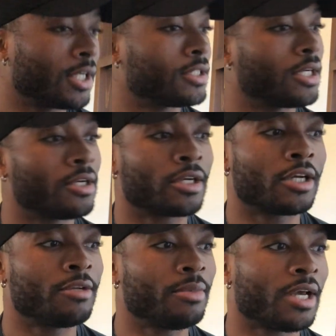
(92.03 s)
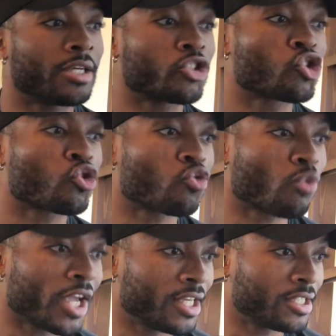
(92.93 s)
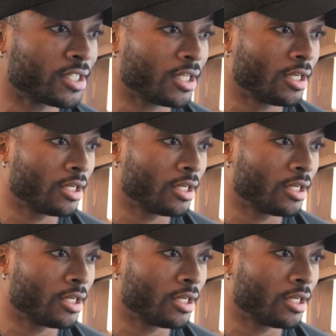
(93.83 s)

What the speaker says: Nigga, undercutting, that's crazy.